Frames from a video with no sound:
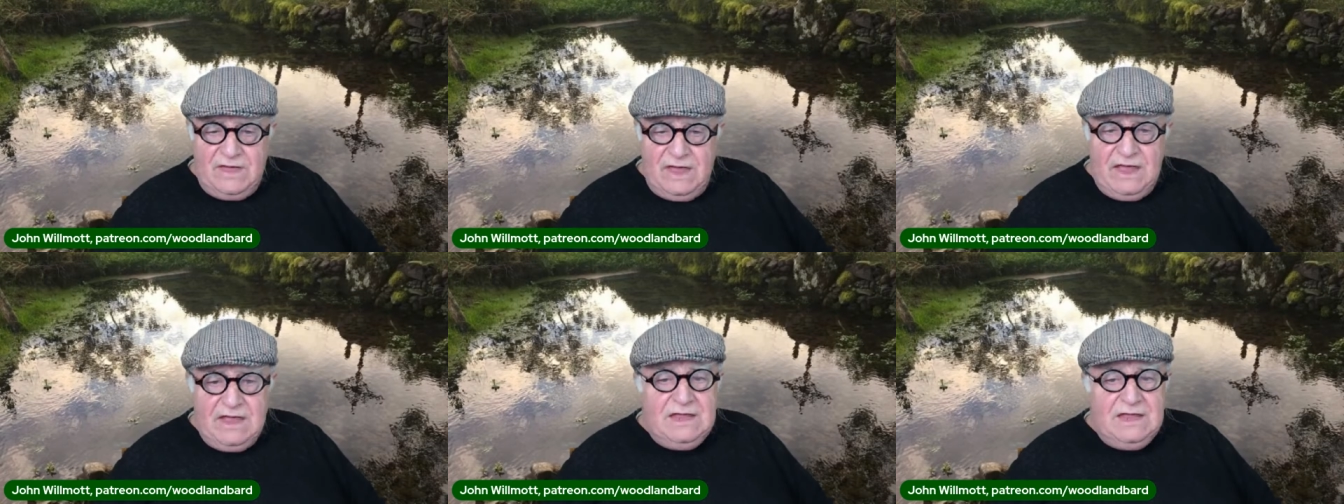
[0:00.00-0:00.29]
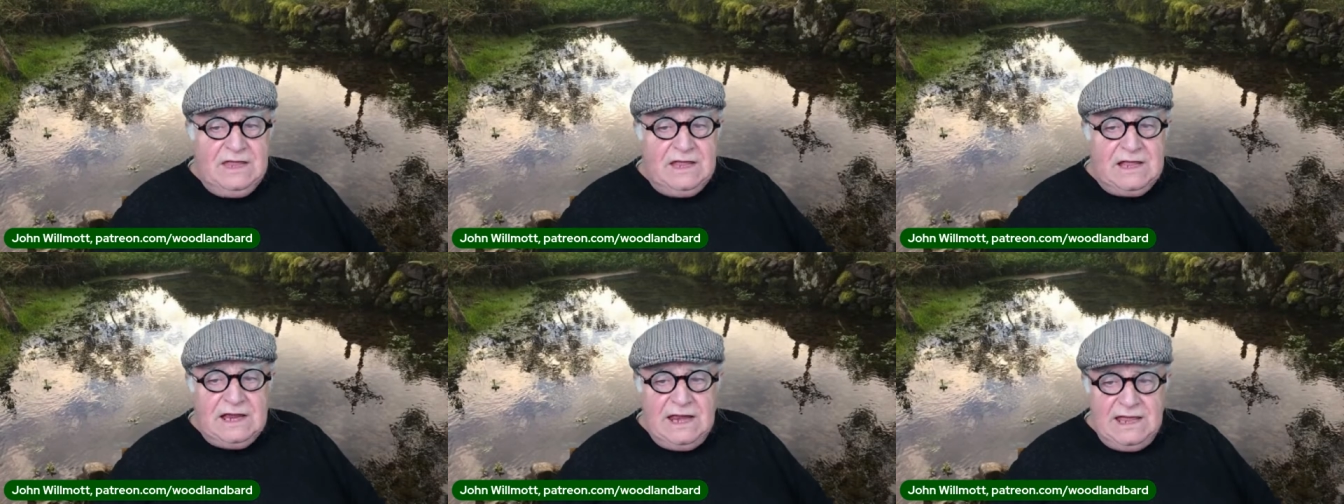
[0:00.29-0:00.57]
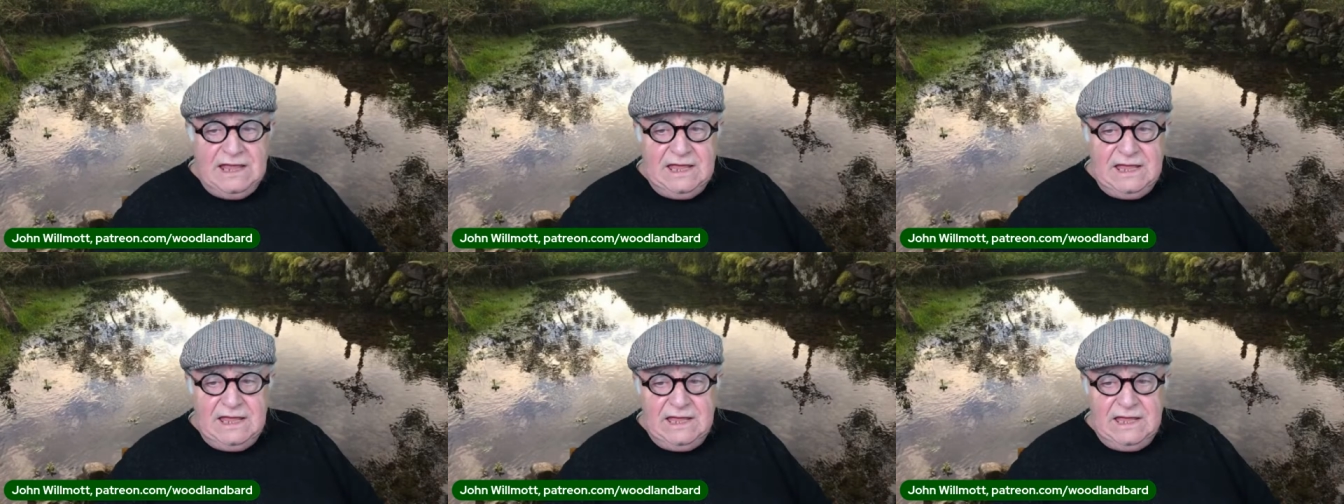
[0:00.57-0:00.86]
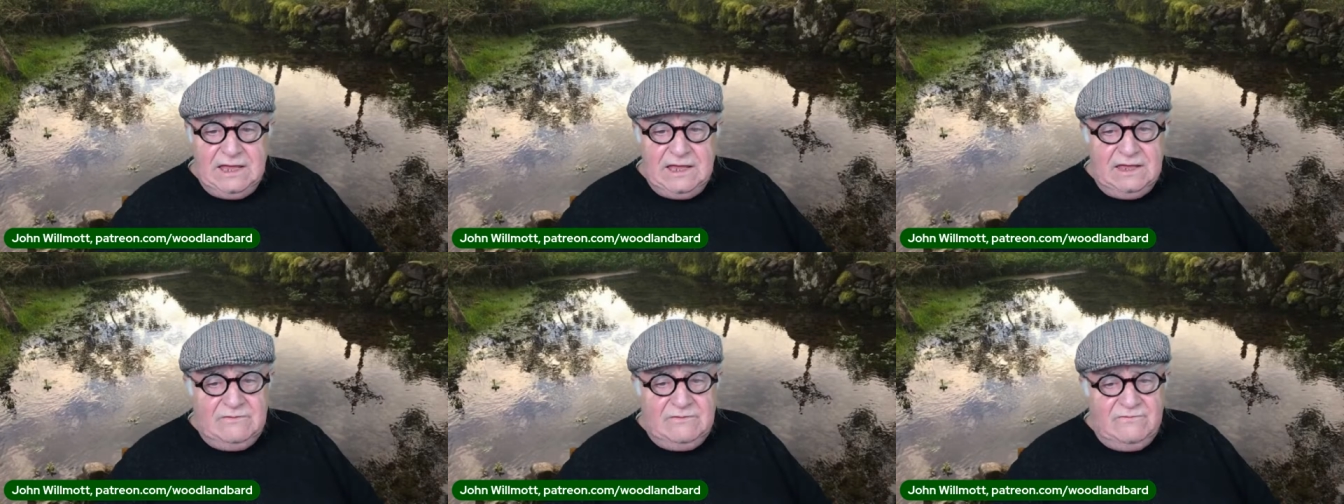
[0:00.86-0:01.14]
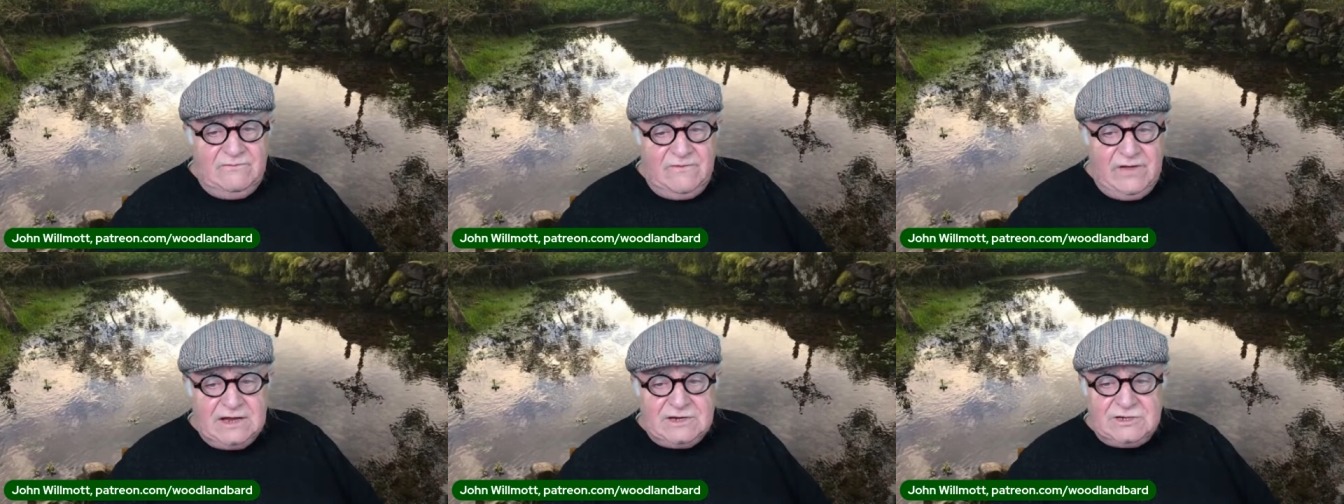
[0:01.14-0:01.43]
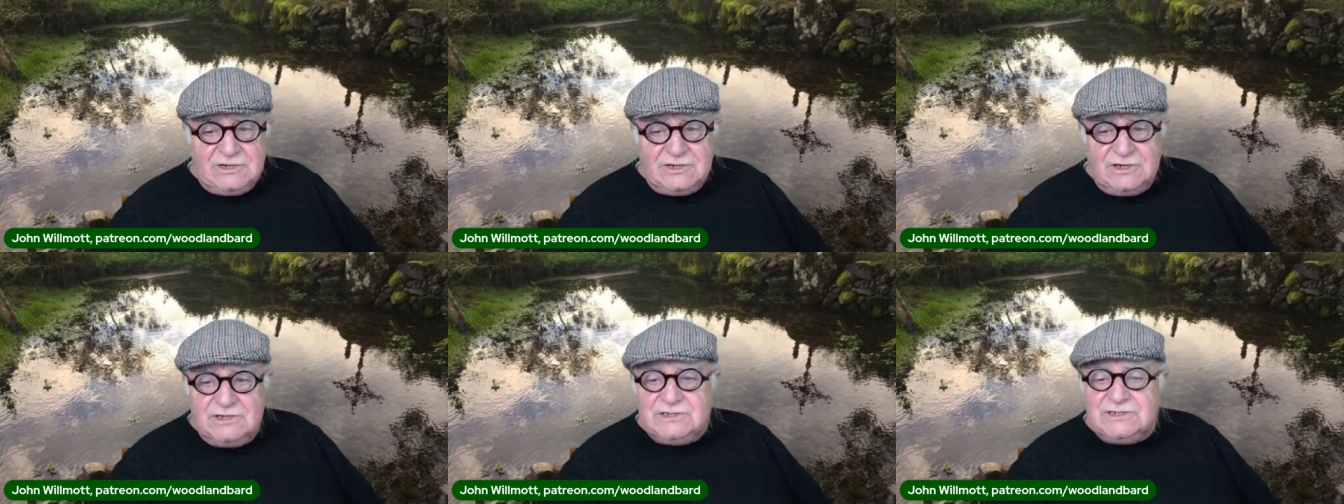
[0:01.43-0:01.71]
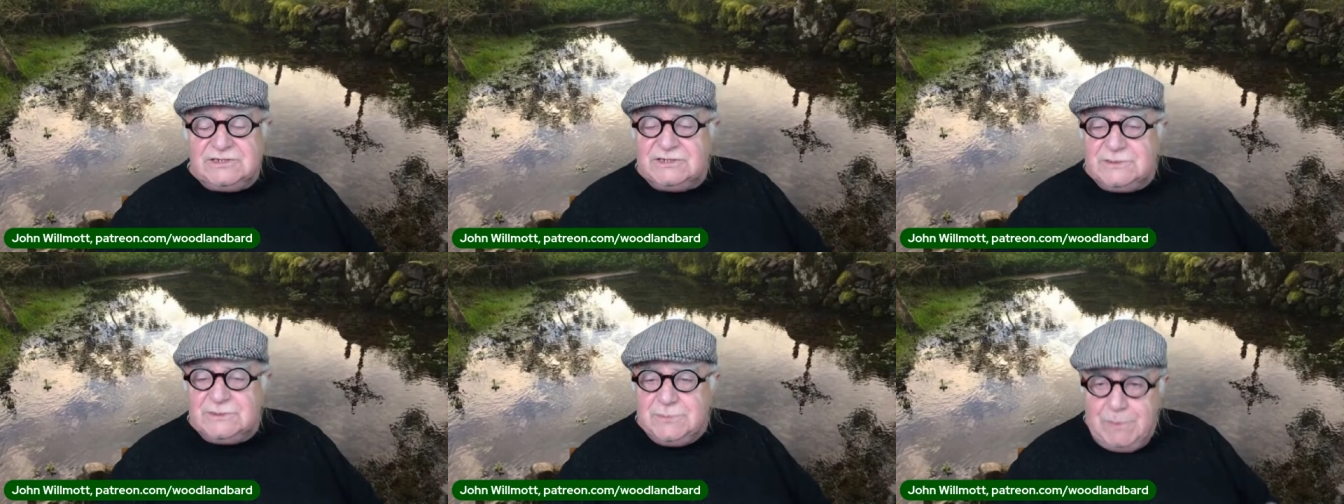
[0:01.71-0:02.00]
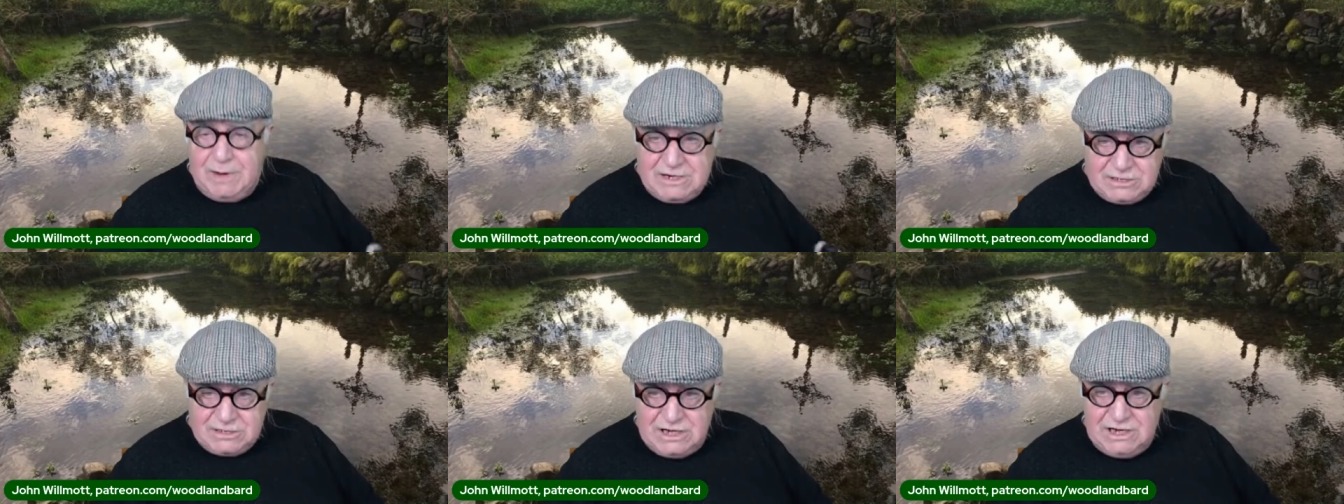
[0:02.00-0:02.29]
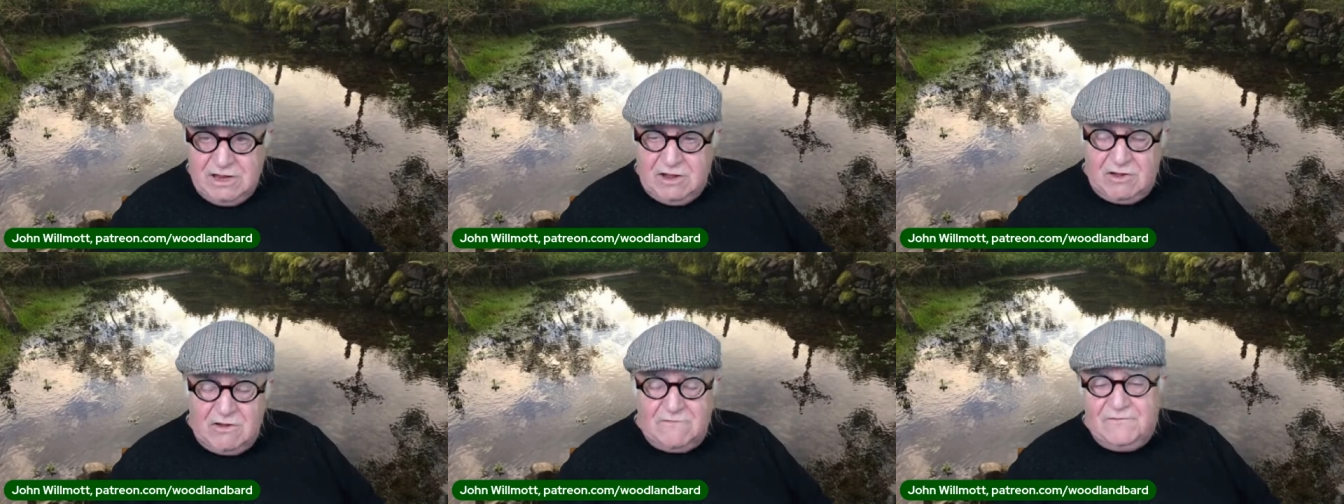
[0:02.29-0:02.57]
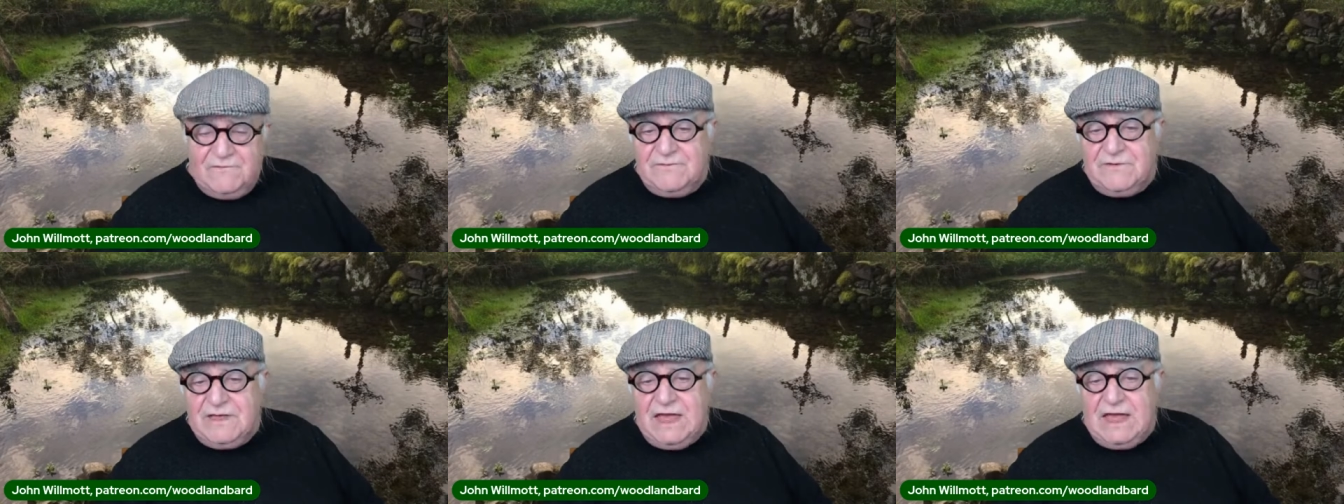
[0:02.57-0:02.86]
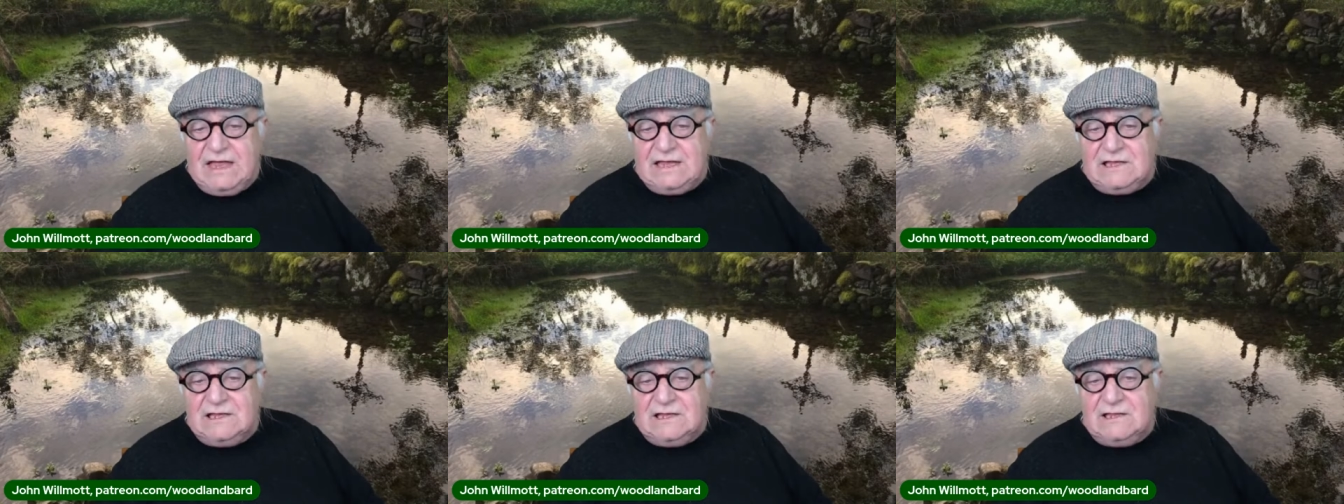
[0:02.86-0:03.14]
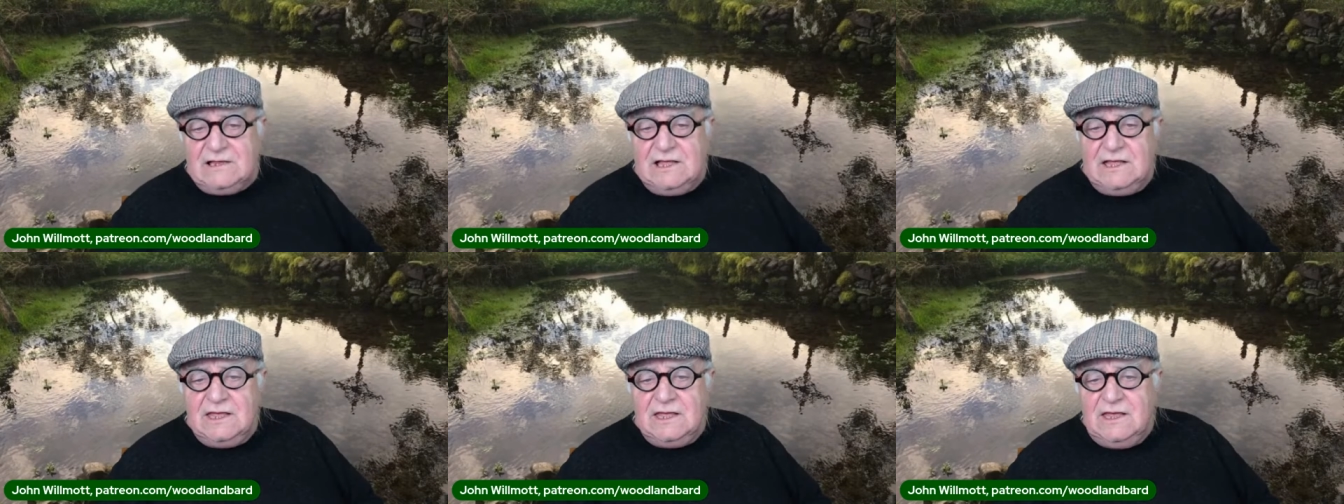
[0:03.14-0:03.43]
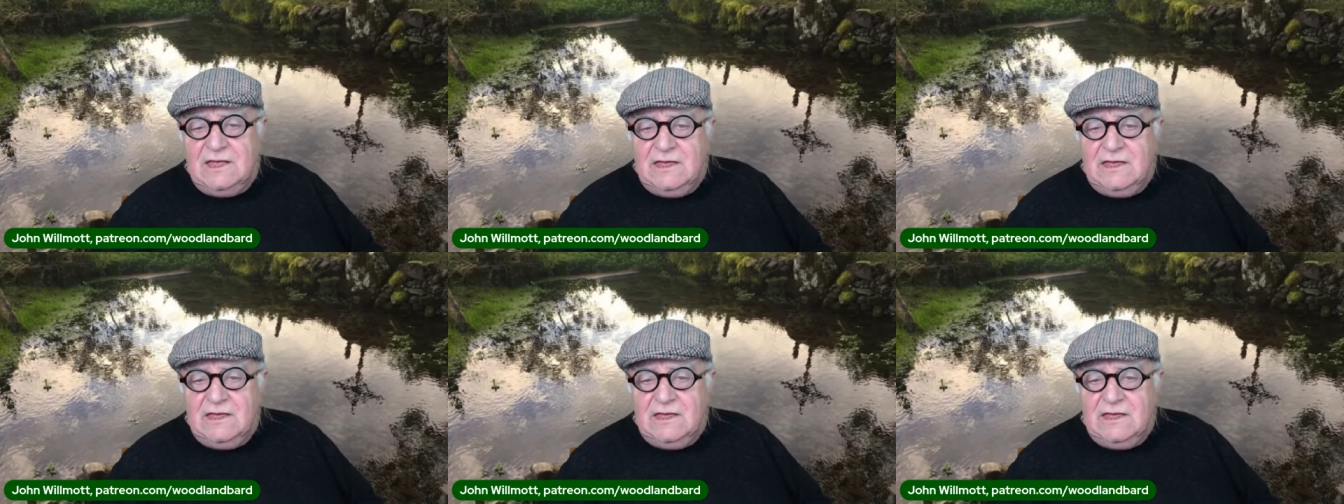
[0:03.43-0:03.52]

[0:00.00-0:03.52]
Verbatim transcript: any clinging infections, especially off of cattle.